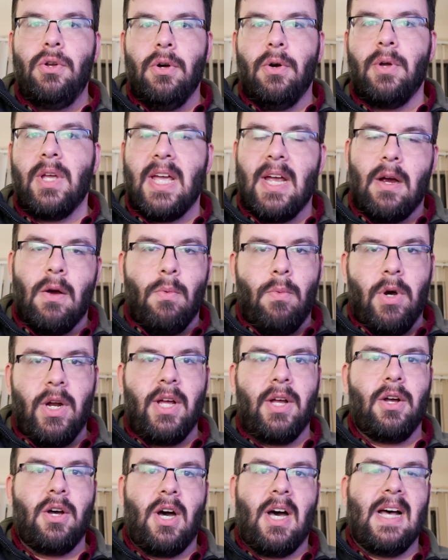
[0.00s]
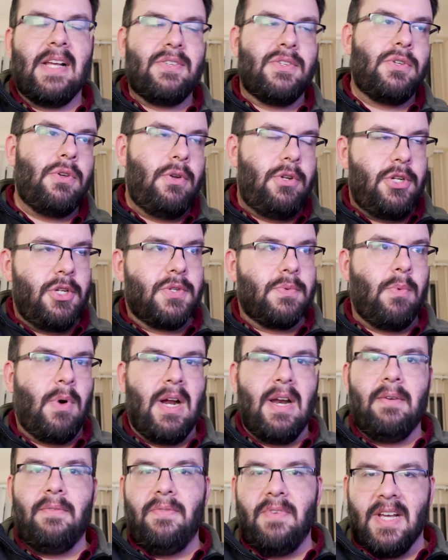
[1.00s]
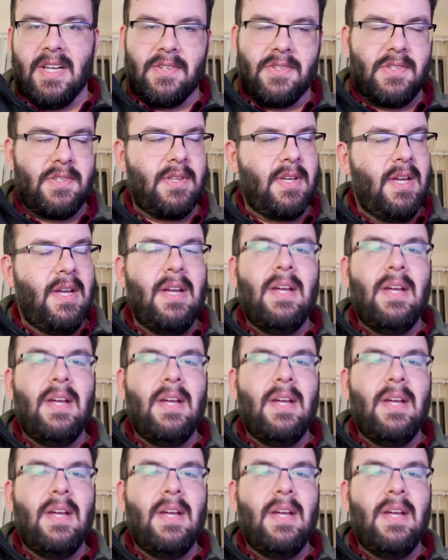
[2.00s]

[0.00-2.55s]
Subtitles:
don't care what it costs, you just want it fixed,